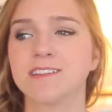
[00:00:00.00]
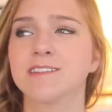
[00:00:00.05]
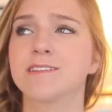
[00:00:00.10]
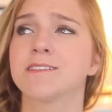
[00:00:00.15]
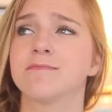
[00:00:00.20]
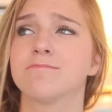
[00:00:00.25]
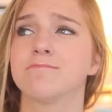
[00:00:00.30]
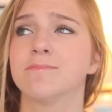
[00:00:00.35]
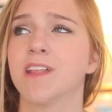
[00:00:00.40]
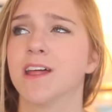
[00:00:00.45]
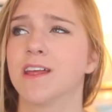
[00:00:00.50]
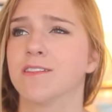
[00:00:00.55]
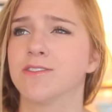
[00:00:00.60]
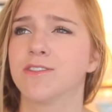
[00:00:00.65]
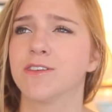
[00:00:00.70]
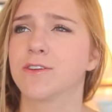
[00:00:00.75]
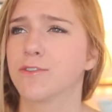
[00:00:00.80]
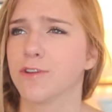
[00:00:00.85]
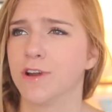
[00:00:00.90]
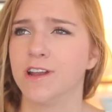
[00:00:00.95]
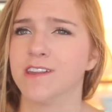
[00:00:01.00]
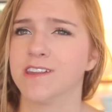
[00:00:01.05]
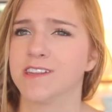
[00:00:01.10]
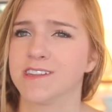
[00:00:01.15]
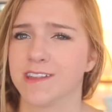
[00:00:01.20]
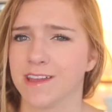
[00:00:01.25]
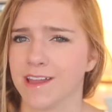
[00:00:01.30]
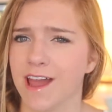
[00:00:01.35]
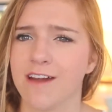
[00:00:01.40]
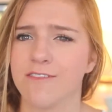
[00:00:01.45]
it's like the
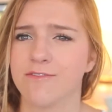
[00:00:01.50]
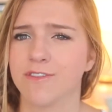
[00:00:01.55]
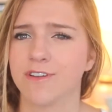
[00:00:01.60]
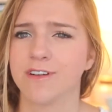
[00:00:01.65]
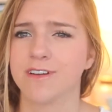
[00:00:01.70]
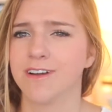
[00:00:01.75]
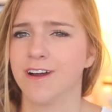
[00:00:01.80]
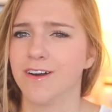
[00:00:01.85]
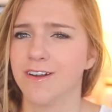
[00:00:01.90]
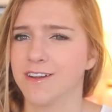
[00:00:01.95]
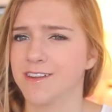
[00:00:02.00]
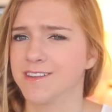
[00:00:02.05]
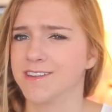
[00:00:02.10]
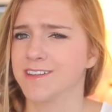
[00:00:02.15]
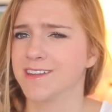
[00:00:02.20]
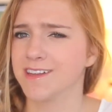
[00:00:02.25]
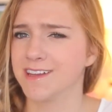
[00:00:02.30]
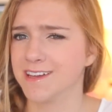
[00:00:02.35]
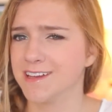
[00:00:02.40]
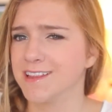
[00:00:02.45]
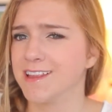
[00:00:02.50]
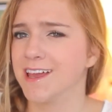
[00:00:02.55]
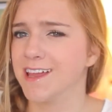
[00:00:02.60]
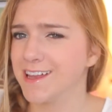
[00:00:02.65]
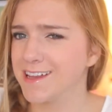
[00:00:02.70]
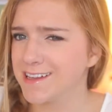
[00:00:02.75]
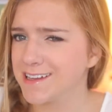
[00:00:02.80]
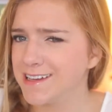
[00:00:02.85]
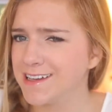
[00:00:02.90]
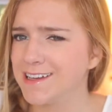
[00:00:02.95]
greatest thing ever, honestly. Like,
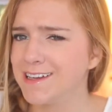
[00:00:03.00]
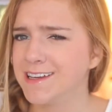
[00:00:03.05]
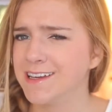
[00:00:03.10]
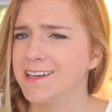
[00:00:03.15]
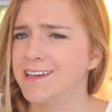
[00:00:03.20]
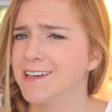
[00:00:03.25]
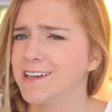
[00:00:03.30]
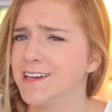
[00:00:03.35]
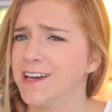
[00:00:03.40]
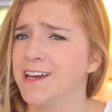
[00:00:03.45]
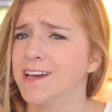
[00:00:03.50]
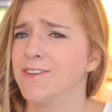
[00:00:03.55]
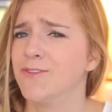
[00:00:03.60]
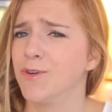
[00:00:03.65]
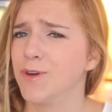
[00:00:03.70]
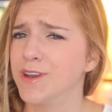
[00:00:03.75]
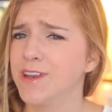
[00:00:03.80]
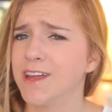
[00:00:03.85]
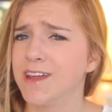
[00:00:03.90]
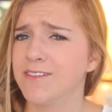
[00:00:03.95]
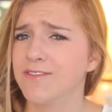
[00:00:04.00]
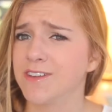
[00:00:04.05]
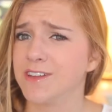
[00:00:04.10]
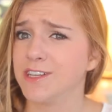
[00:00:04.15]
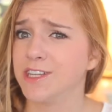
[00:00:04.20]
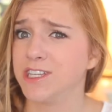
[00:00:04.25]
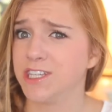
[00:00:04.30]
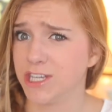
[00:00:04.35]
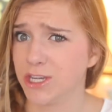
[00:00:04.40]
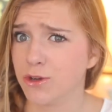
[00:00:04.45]
what did I
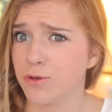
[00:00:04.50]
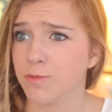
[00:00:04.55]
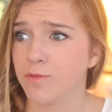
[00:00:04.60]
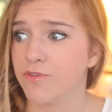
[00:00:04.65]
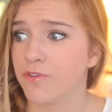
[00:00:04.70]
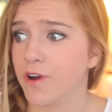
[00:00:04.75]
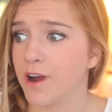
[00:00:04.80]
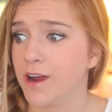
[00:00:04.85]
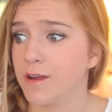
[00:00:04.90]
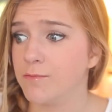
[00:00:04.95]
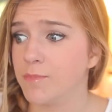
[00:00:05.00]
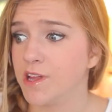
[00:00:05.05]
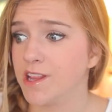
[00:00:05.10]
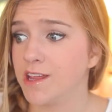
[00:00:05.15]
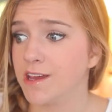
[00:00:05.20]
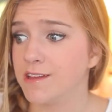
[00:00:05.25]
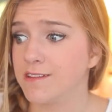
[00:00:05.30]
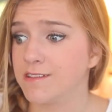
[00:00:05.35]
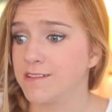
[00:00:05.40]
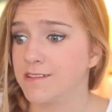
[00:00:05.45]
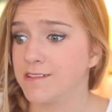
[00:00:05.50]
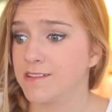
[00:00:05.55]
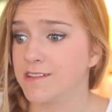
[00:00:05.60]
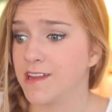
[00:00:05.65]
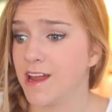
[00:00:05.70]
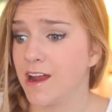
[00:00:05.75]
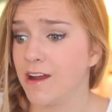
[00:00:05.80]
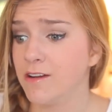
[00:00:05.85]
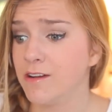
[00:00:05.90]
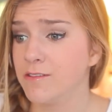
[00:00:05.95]
even do before I had my license?
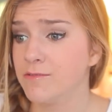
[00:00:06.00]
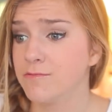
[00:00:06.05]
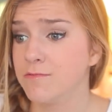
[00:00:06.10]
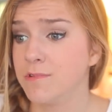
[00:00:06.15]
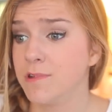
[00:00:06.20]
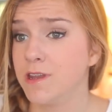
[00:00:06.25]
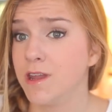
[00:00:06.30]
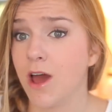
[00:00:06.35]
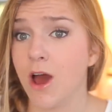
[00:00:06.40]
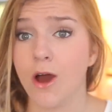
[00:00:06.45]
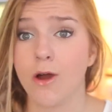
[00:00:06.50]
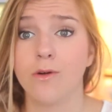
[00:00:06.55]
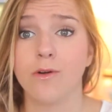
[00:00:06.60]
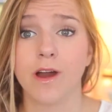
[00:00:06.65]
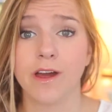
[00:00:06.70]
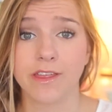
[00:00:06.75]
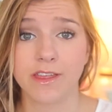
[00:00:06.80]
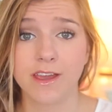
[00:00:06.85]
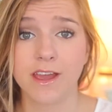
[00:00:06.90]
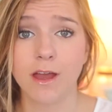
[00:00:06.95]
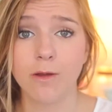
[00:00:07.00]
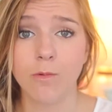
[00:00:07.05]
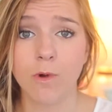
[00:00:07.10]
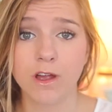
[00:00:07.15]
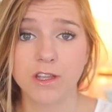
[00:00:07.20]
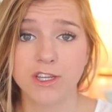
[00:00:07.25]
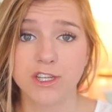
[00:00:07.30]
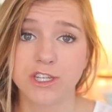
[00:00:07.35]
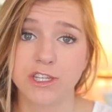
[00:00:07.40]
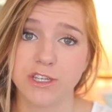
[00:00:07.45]
I don't know. I think I
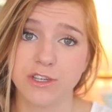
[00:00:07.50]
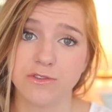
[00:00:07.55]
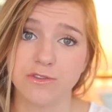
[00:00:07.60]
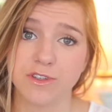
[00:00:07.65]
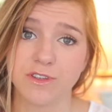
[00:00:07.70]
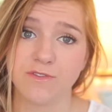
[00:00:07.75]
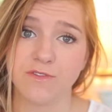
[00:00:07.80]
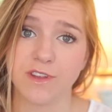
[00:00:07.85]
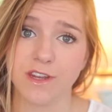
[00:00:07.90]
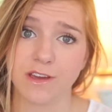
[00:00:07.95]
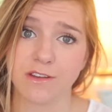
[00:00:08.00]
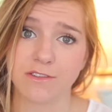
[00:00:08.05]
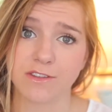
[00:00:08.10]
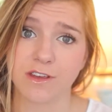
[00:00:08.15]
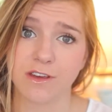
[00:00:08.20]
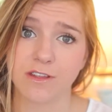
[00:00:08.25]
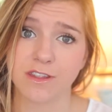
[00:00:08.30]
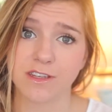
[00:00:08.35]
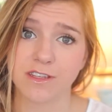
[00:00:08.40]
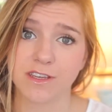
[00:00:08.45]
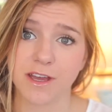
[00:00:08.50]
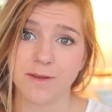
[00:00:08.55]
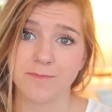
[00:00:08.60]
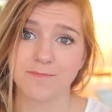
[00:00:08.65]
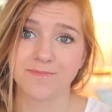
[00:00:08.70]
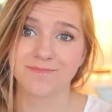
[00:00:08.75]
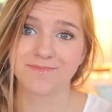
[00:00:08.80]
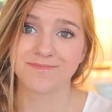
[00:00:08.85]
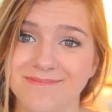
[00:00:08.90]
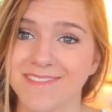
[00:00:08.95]
watched YouTube videos all the
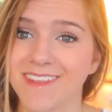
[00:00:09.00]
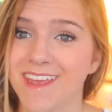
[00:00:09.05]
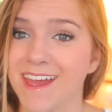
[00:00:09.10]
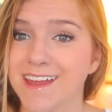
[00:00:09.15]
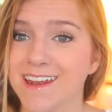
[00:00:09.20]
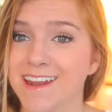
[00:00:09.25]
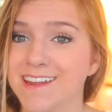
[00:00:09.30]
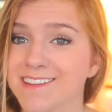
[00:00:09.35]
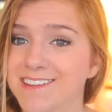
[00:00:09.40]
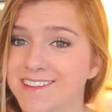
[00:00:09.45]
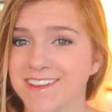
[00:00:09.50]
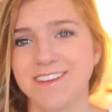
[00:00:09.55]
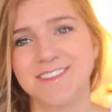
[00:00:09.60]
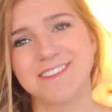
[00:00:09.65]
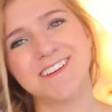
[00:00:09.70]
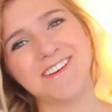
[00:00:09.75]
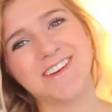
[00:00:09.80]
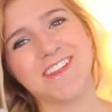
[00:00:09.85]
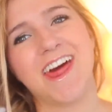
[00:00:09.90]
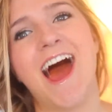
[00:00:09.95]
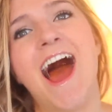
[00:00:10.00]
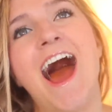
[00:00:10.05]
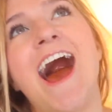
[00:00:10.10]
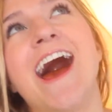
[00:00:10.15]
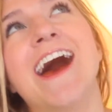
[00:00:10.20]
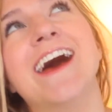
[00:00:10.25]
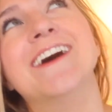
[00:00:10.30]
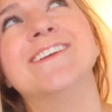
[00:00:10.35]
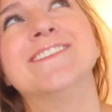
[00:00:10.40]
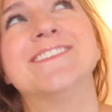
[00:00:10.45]
time, and I still do
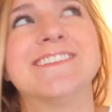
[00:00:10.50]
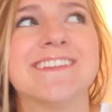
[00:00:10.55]
that,